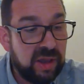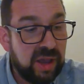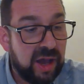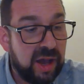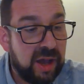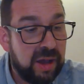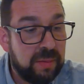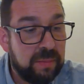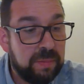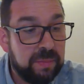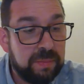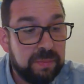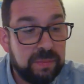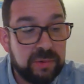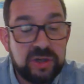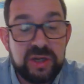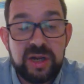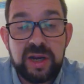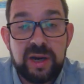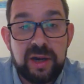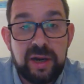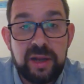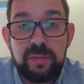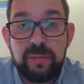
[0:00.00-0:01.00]
um,
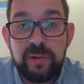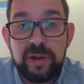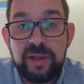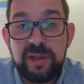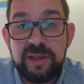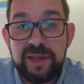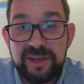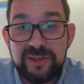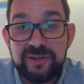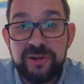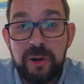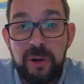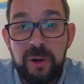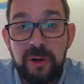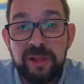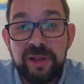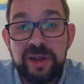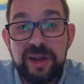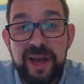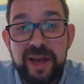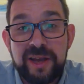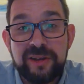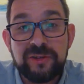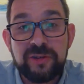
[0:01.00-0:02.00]
particularly when the Easter
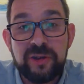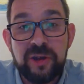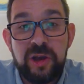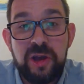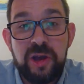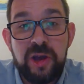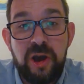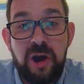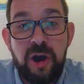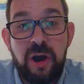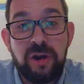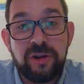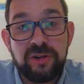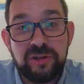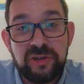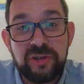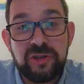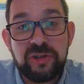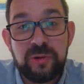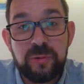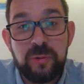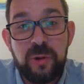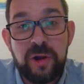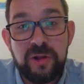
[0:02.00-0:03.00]
holidays are
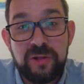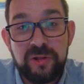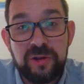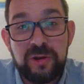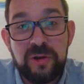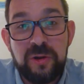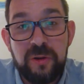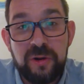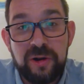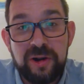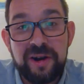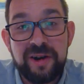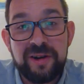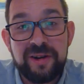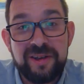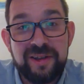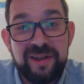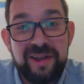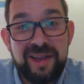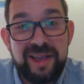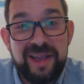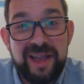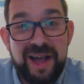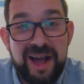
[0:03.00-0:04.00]
just around the corner
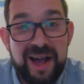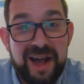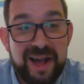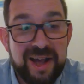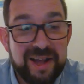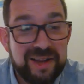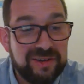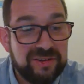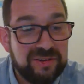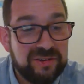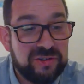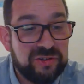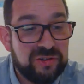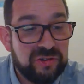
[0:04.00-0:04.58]
and